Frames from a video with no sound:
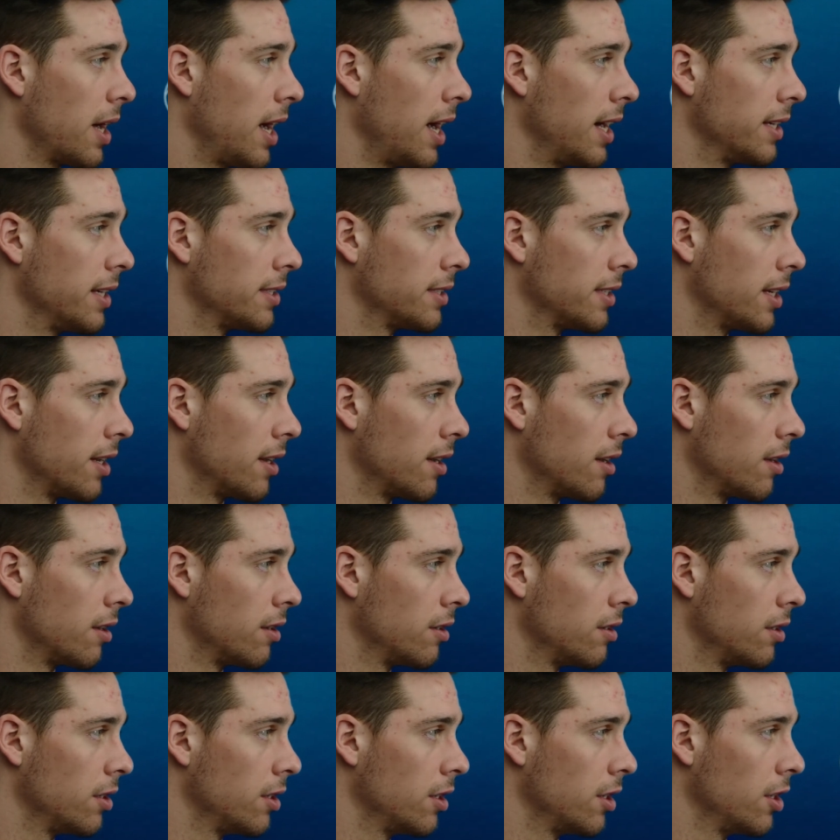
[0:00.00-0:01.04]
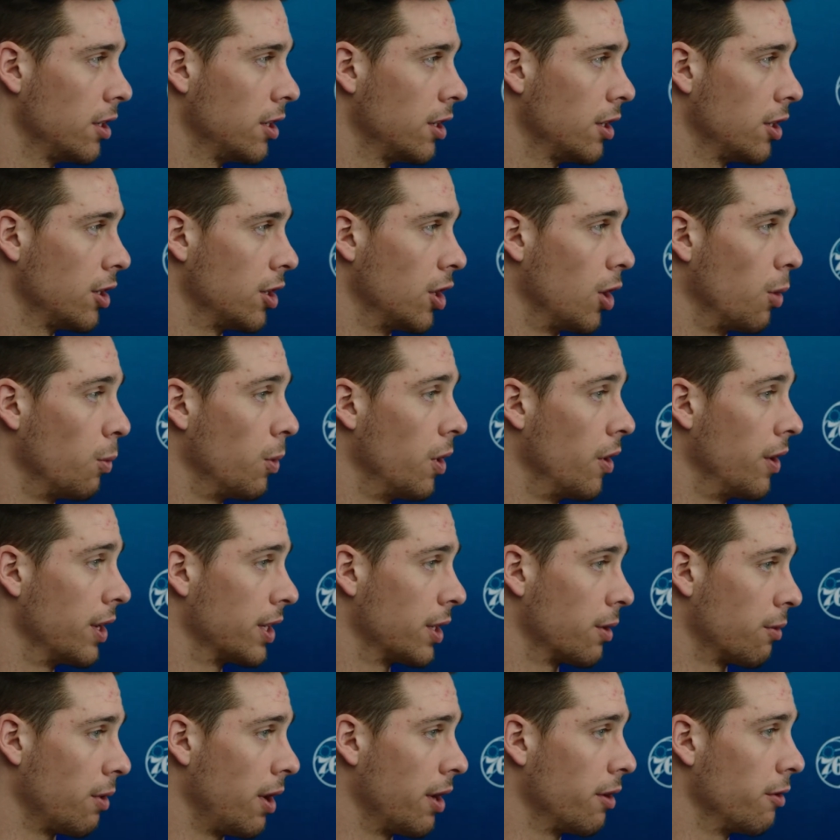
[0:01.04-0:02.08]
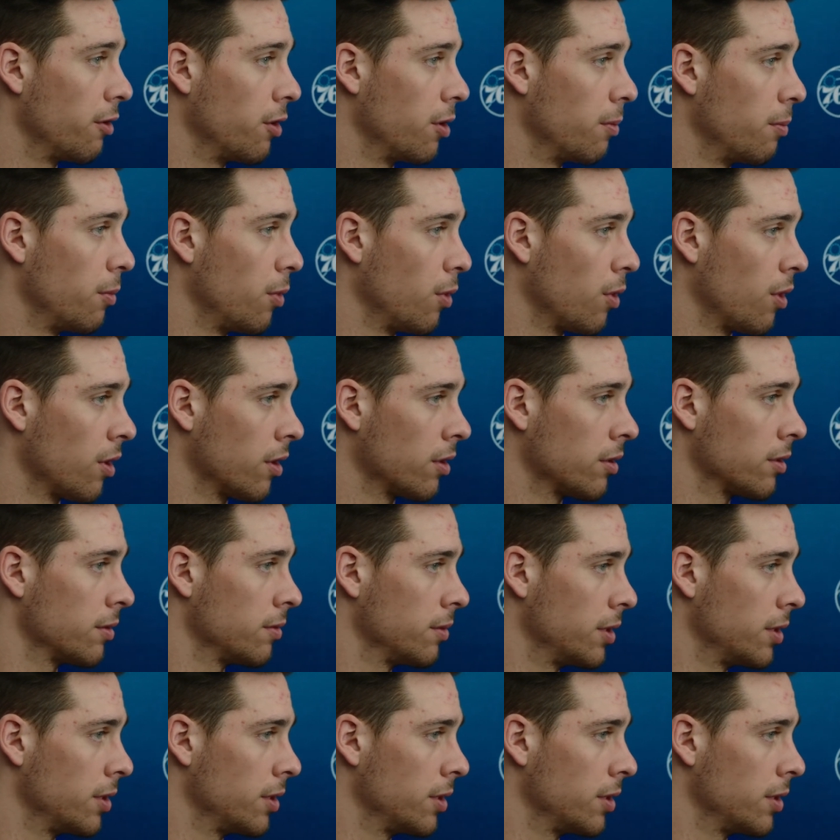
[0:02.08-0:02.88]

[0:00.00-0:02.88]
guys that are, willing to run a little more,